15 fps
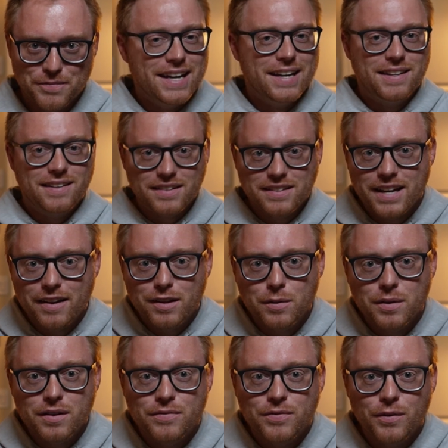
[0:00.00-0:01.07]
It doesn't have to be
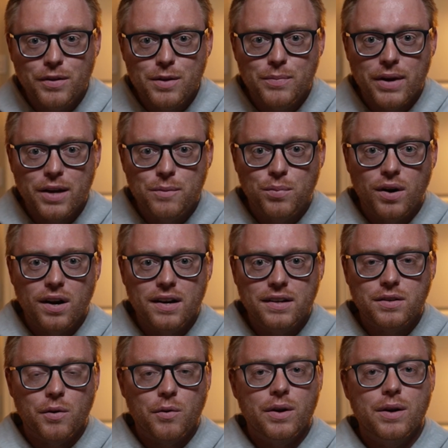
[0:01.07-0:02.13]
a fully baked product
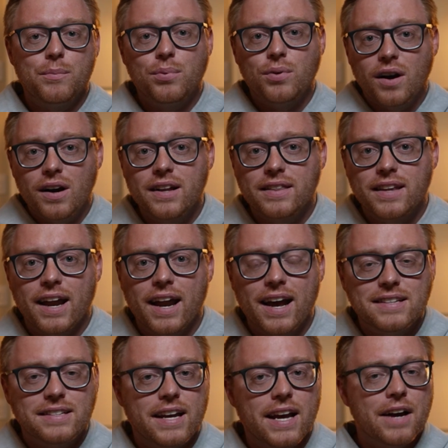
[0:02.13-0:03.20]
or a product that
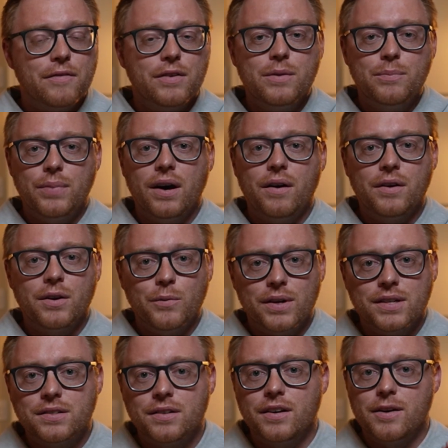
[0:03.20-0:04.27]
has every bell and
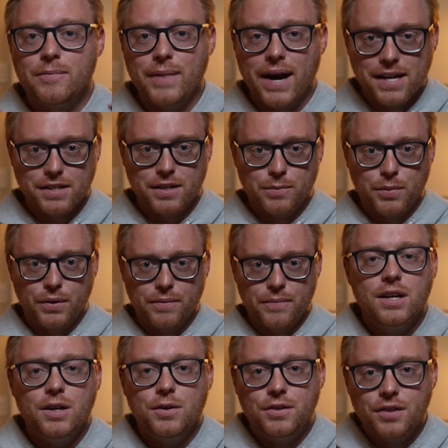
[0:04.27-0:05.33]
whistle imaginable.
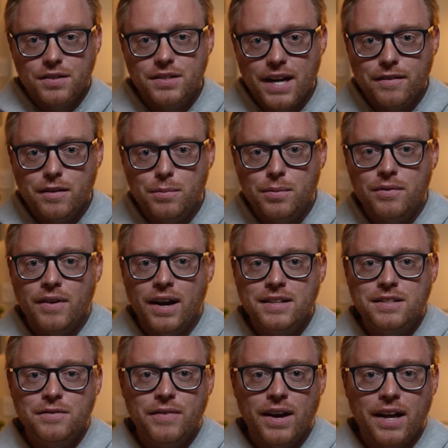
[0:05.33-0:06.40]
You just have to provide
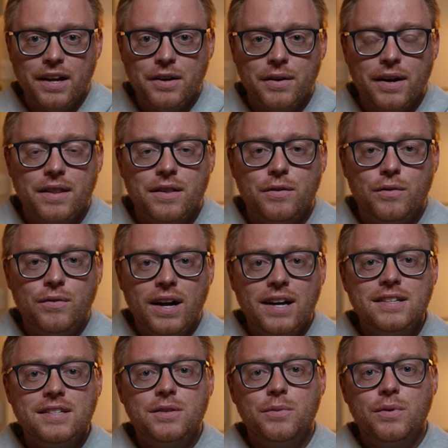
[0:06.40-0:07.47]
some value and the
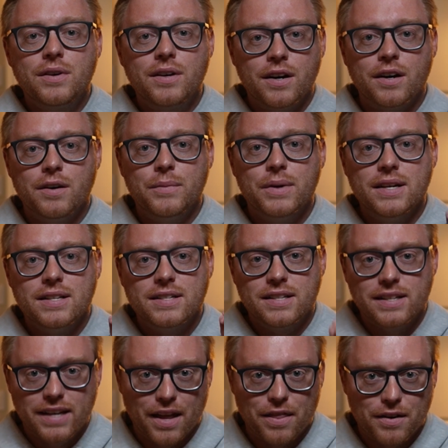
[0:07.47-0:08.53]
rest will come
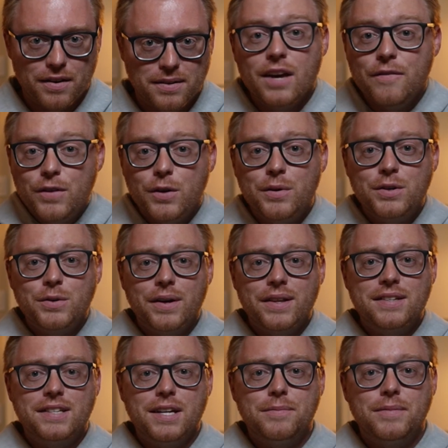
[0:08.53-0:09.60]
together. If you enjoyed this
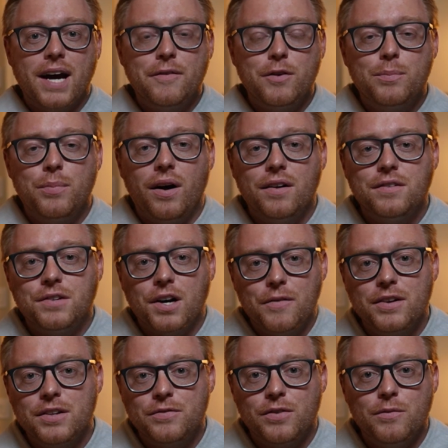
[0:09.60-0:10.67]
deep dive with Paul
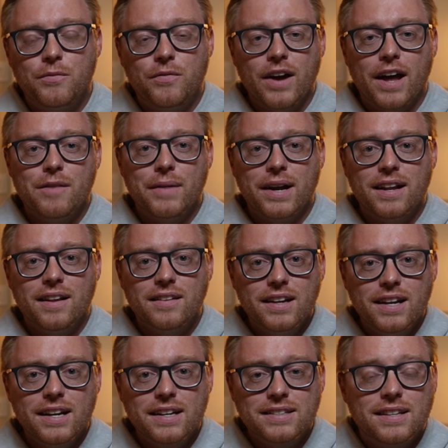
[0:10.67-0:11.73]
Jarvis from Fathom
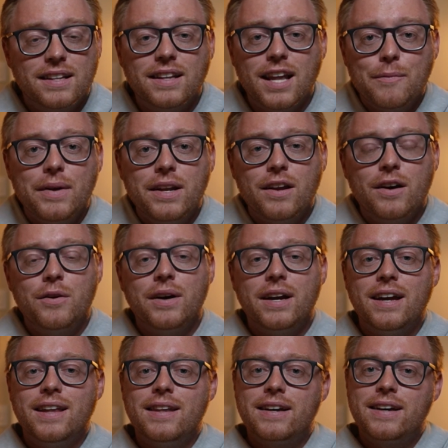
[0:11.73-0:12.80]
Analytics, let me know
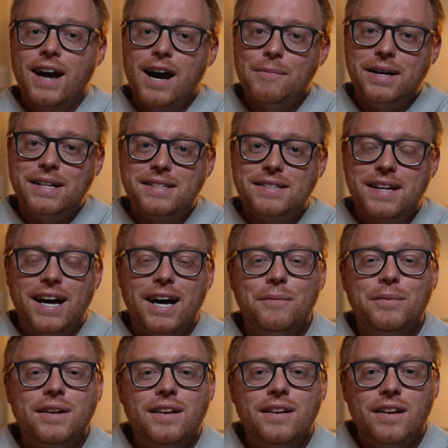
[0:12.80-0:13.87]
in the comments. I
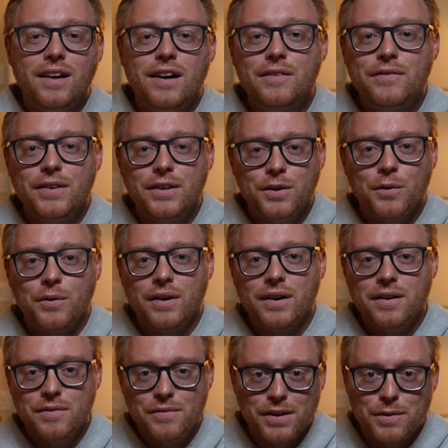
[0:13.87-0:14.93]
would love your
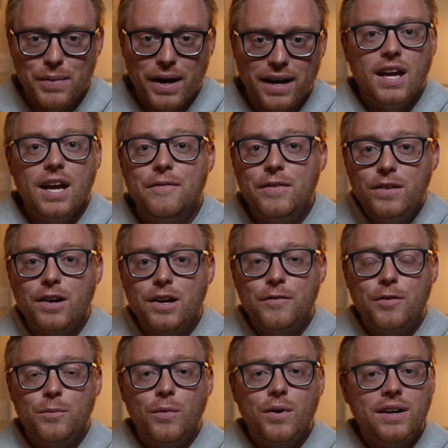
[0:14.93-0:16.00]
feedback. If you're looking
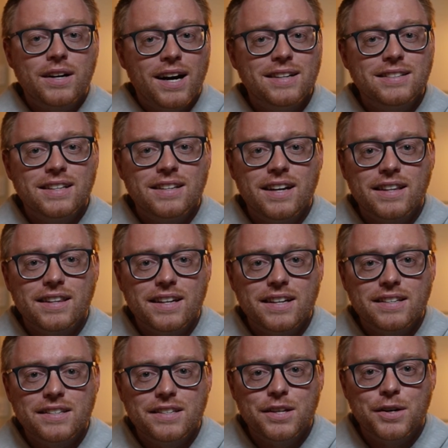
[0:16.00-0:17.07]
for more content like
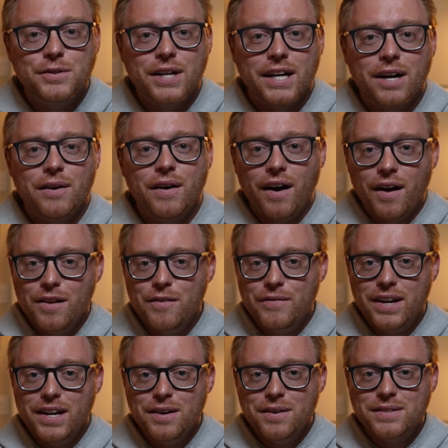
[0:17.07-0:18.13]
this, you can check out other
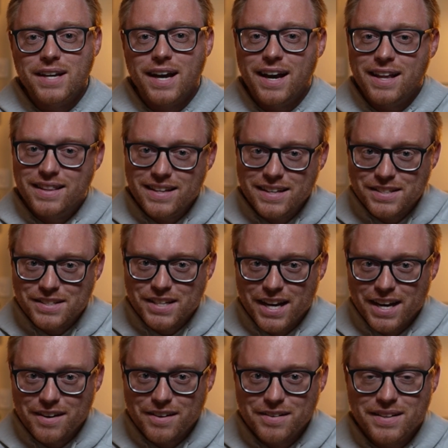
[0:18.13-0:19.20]
videos on this
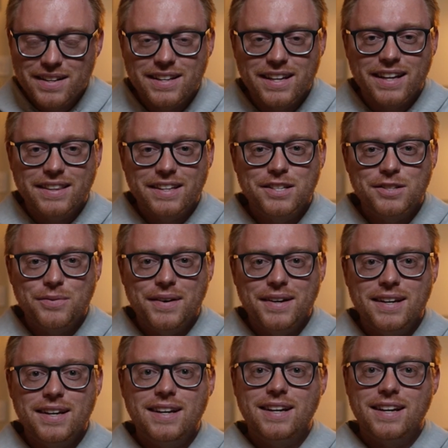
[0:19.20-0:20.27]
channel like this
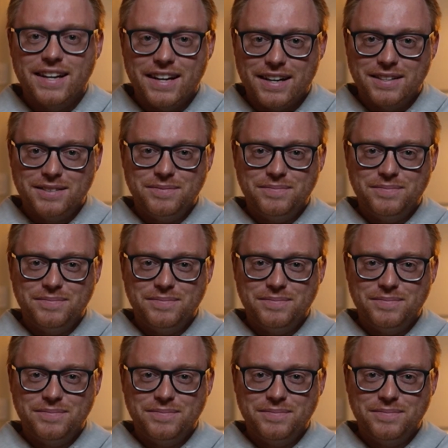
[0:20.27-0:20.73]
one here.